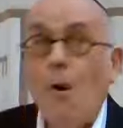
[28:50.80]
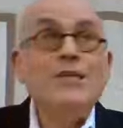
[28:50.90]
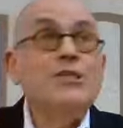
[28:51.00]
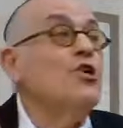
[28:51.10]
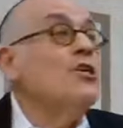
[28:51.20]

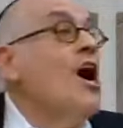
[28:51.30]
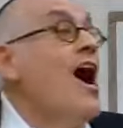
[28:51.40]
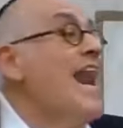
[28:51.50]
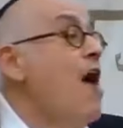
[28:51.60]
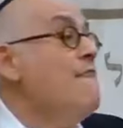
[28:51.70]
Why should
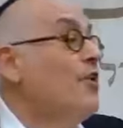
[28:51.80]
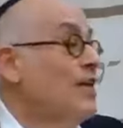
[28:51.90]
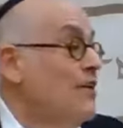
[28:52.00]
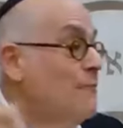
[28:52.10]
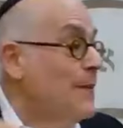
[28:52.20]
God
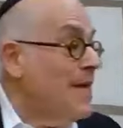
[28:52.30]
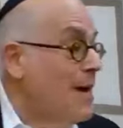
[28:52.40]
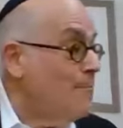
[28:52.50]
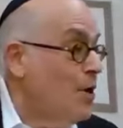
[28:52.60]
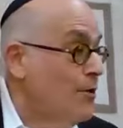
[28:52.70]
ever give me
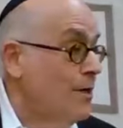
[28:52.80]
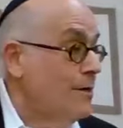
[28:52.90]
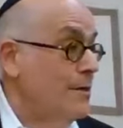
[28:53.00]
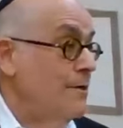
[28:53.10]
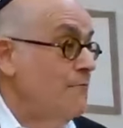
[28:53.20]
kapara
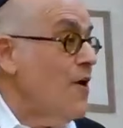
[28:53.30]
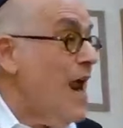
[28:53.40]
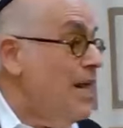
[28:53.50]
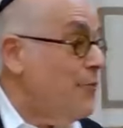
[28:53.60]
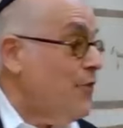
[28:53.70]
for
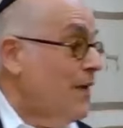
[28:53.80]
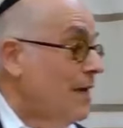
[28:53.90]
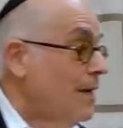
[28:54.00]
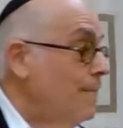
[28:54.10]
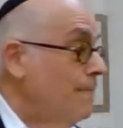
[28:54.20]

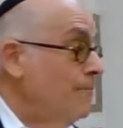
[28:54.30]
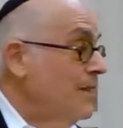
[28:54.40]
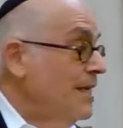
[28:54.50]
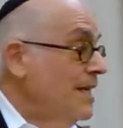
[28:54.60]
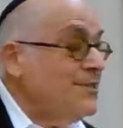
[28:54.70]
anything?
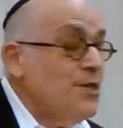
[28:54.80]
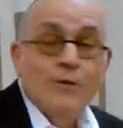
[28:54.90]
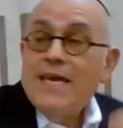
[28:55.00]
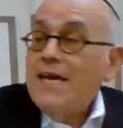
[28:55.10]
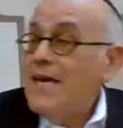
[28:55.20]
It's
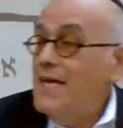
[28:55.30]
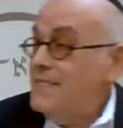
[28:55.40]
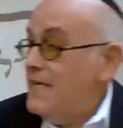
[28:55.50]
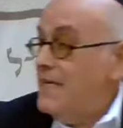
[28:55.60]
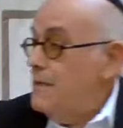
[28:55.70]
only a
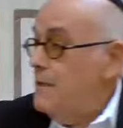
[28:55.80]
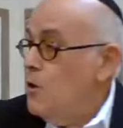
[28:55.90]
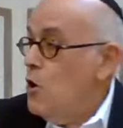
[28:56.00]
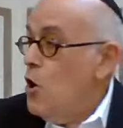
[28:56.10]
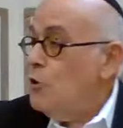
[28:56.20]
chesed.
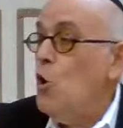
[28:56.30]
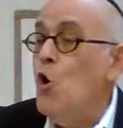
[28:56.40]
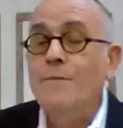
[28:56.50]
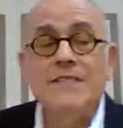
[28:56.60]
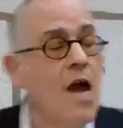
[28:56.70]
To
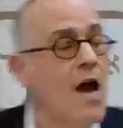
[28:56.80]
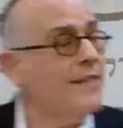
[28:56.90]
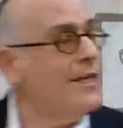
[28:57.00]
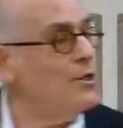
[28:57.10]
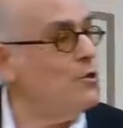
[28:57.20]
whom is
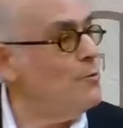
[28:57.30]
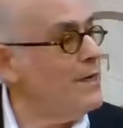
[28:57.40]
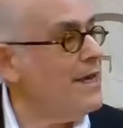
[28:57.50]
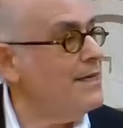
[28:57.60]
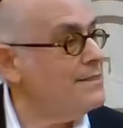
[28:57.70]
God going to
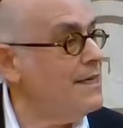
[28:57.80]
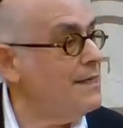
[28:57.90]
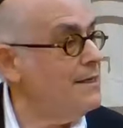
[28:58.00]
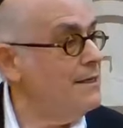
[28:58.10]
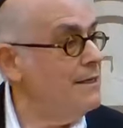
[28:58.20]
do a
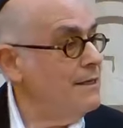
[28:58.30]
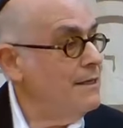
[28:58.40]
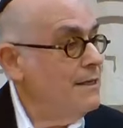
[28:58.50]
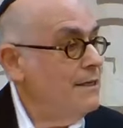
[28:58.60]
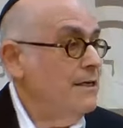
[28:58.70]
chesed?
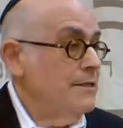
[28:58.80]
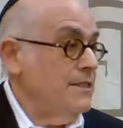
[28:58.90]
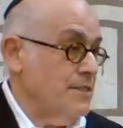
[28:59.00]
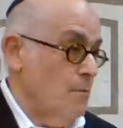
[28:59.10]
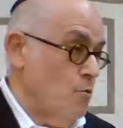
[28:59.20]

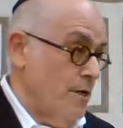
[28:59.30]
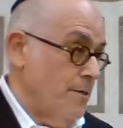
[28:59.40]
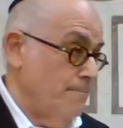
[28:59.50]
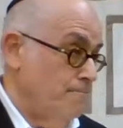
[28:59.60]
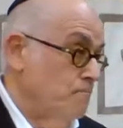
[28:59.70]
To
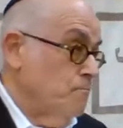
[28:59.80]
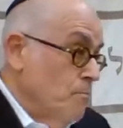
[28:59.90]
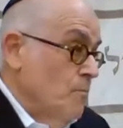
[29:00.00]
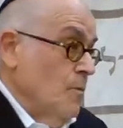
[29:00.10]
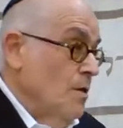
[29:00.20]
someone
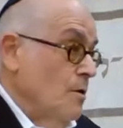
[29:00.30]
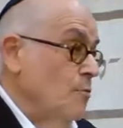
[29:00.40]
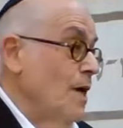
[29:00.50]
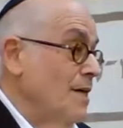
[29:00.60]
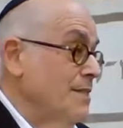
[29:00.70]
who